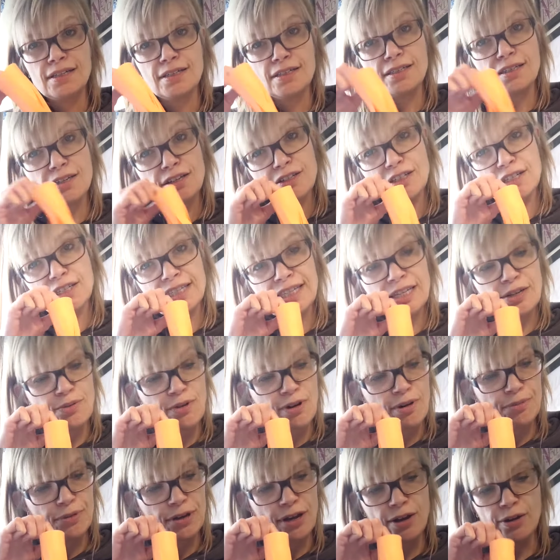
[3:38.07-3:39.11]
So you see where
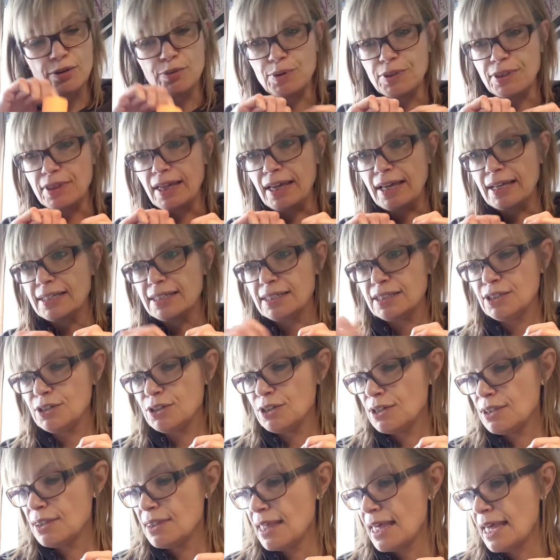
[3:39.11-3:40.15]
I'm going with that. You
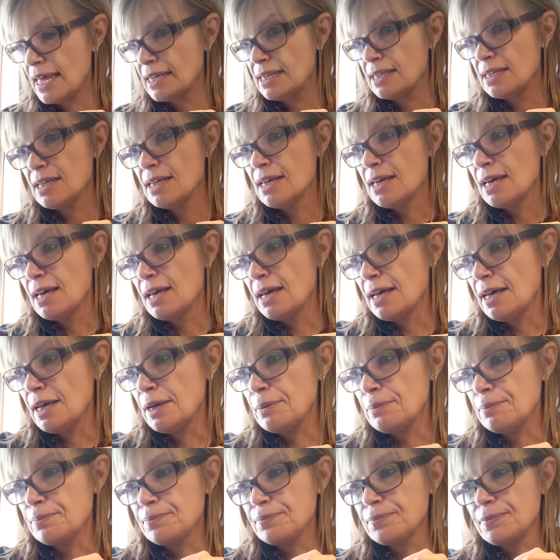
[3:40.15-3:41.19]
can then
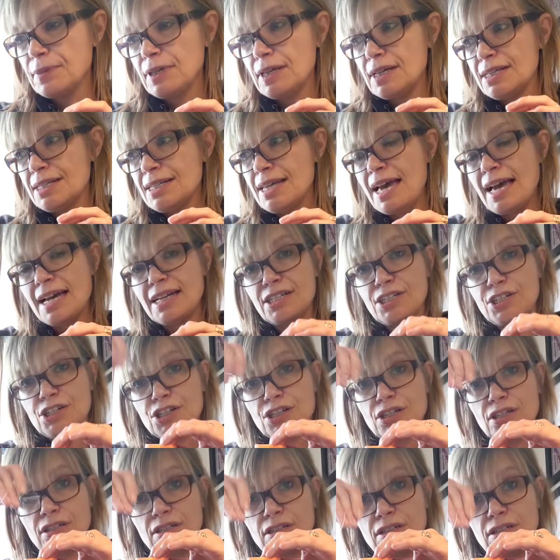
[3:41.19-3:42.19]
attach